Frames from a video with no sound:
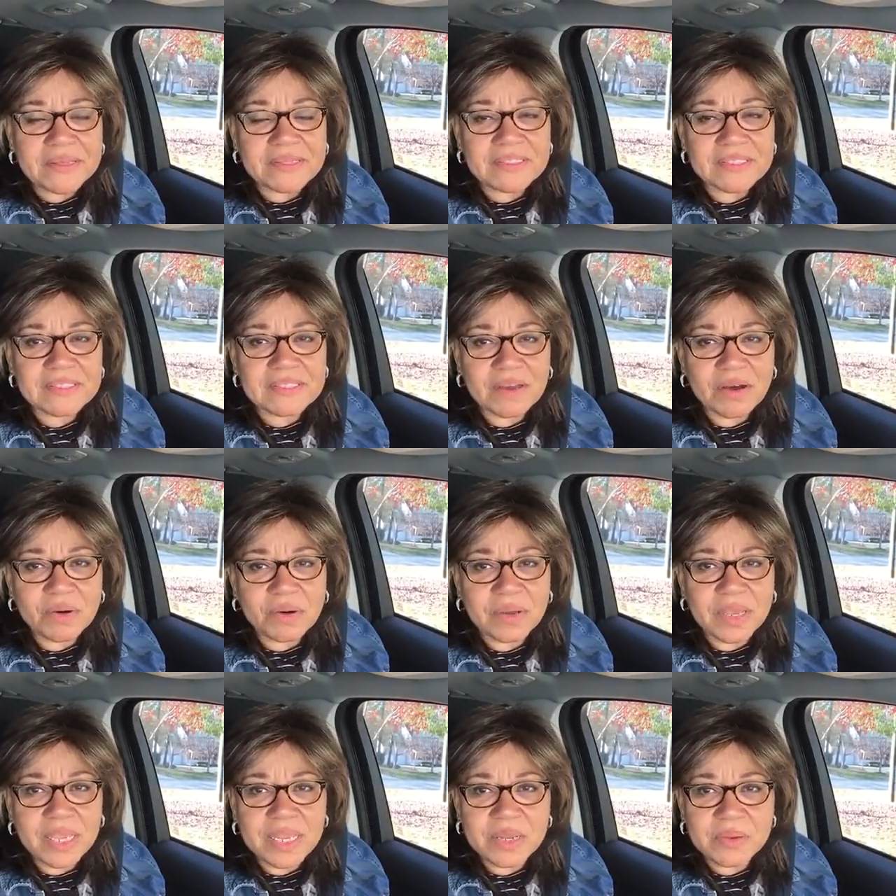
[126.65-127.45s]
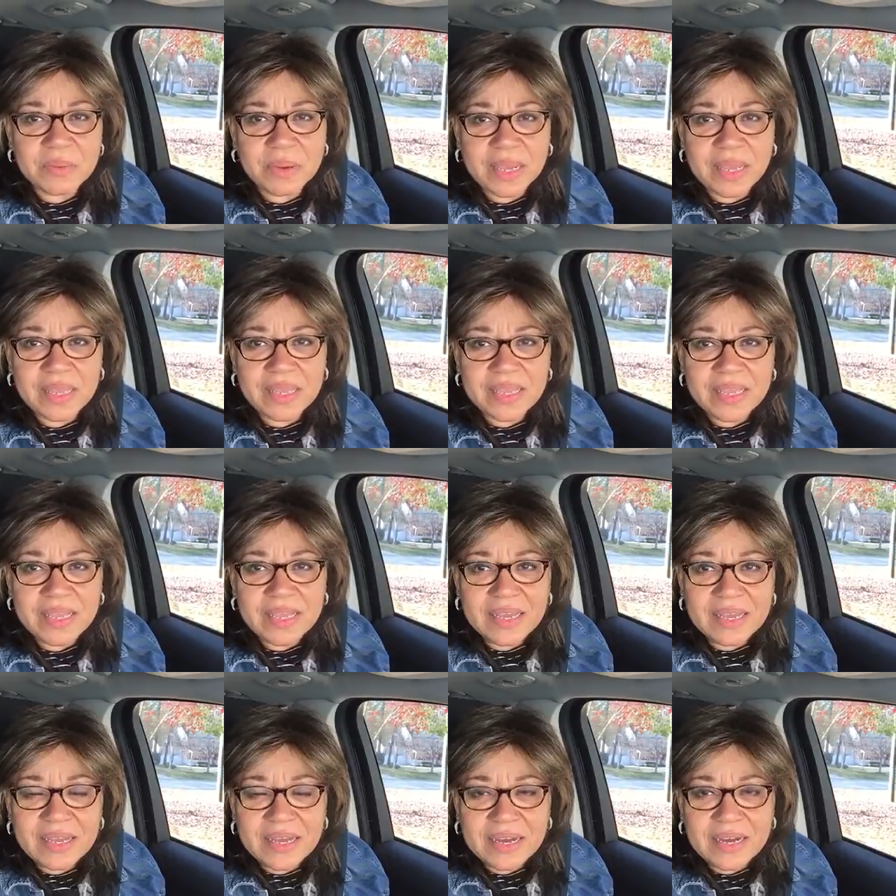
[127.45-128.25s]
So anyway,
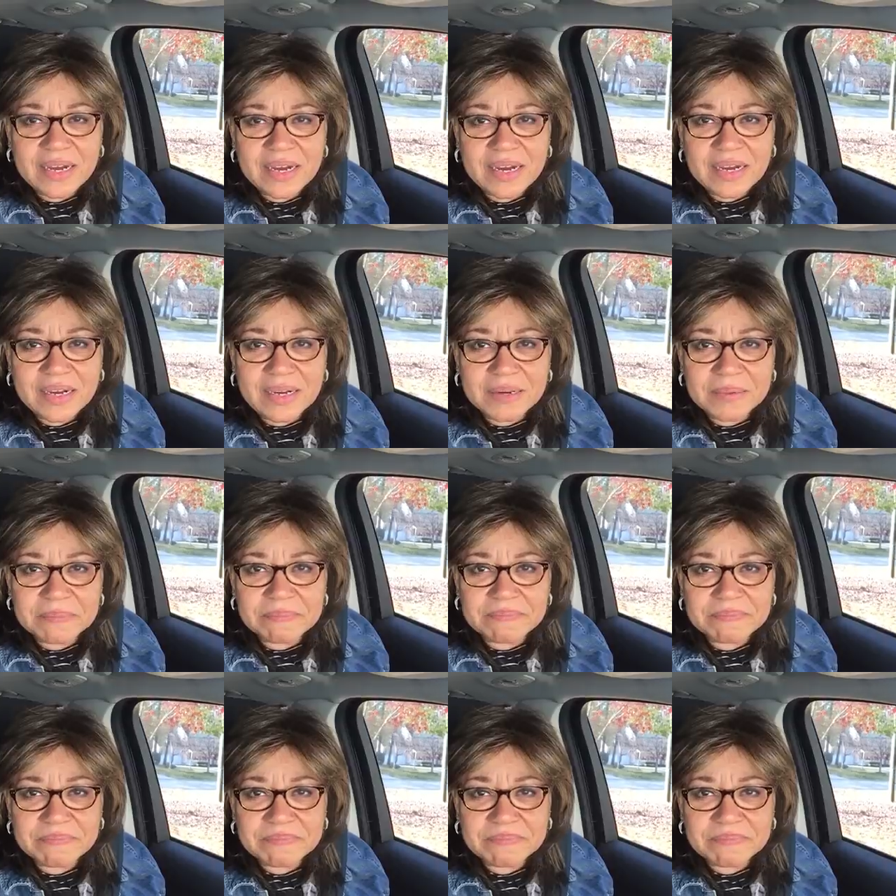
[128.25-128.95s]
I